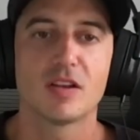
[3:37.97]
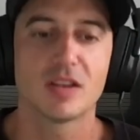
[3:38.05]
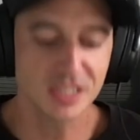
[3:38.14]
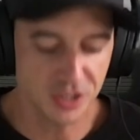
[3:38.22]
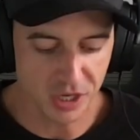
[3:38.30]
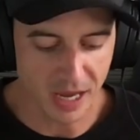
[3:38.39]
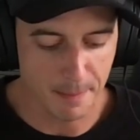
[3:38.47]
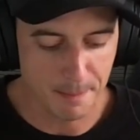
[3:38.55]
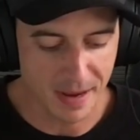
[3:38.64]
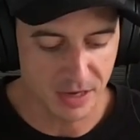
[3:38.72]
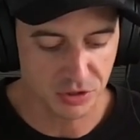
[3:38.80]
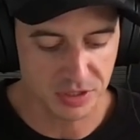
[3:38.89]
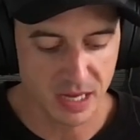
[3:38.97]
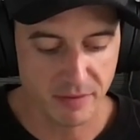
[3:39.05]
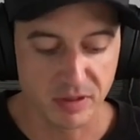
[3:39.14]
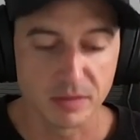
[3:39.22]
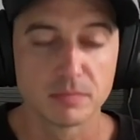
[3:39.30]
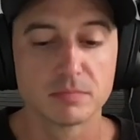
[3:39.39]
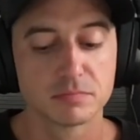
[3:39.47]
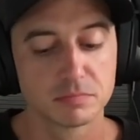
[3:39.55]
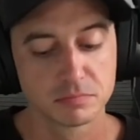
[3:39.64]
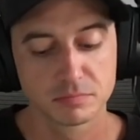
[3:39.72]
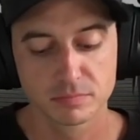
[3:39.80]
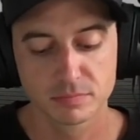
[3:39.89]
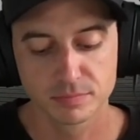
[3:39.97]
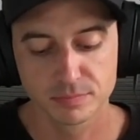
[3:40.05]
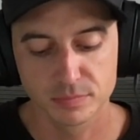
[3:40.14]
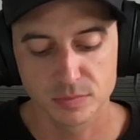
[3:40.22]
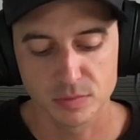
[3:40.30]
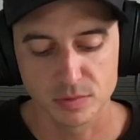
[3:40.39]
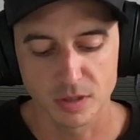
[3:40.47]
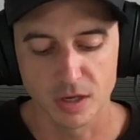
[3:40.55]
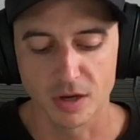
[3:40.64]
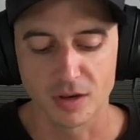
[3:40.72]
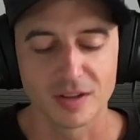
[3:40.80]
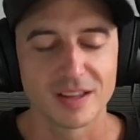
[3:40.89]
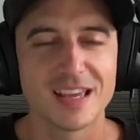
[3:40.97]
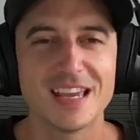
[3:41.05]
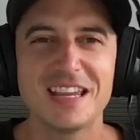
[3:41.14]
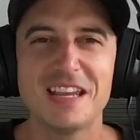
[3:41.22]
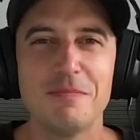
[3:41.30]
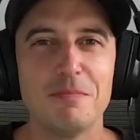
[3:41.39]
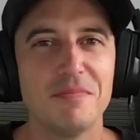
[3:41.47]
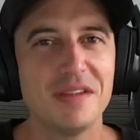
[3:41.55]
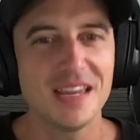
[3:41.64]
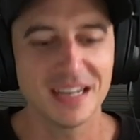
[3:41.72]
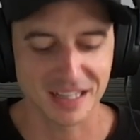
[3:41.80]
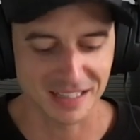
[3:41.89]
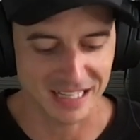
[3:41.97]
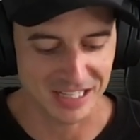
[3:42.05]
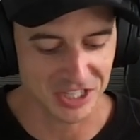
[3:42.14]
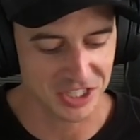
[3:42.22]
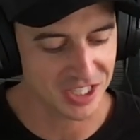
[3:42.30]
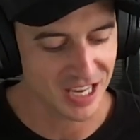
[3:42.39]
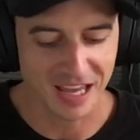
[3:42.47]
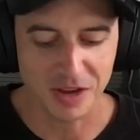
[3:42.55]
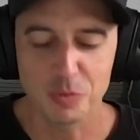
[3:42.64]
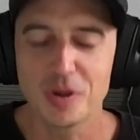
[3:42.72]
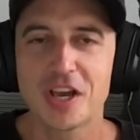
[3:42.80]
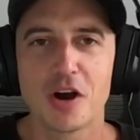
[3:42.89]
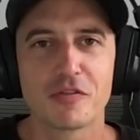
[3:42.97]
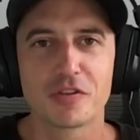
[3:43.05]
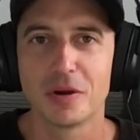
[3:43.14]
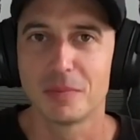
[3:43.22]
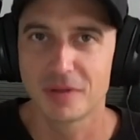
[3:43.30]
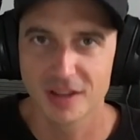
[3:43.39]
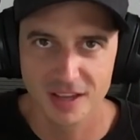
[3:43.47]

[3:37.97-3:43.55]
let's look at major 7. Oh, immediately, just like we go from